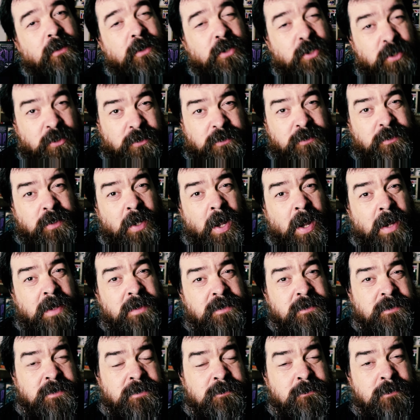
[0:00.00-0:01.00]
Your
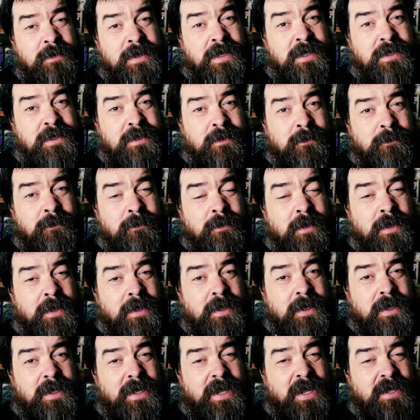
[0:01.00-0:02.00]
size is medium,
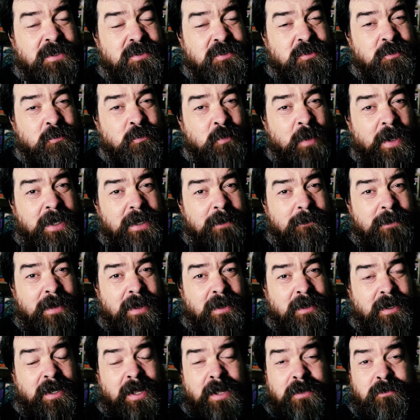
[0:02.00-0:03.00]
and you weigh
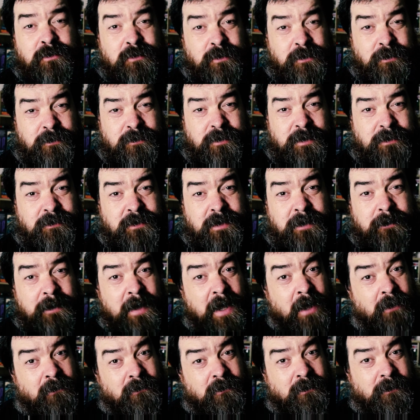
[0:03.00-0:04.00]
about 150
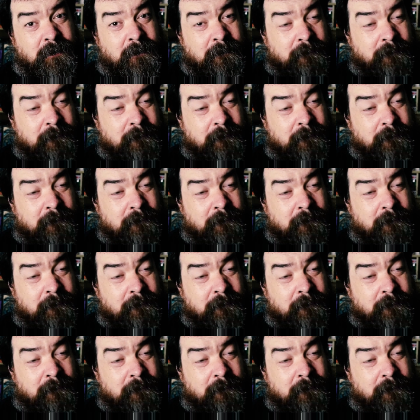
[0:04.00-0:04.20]
pounds.